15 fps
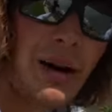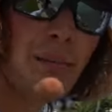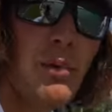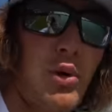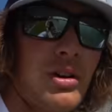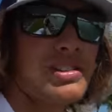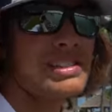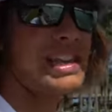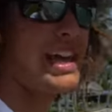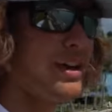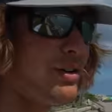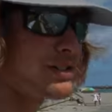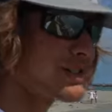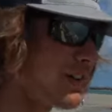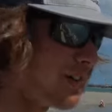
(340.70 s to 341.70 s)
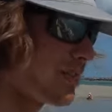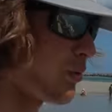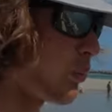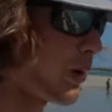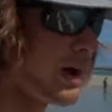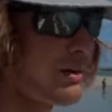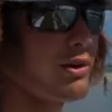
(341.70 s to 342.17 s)
lot more snails on the
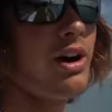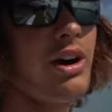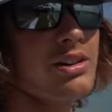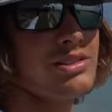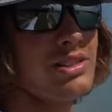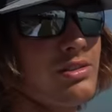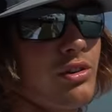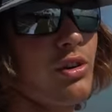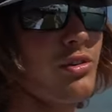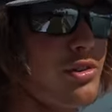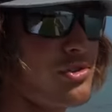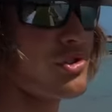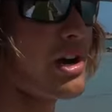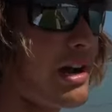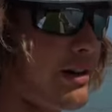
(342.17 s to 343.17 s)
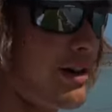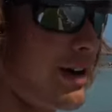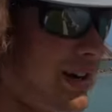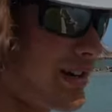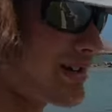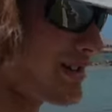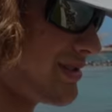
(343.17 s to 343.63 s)
wet rocks than there are the dry
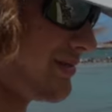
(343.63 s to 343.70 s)
rocks.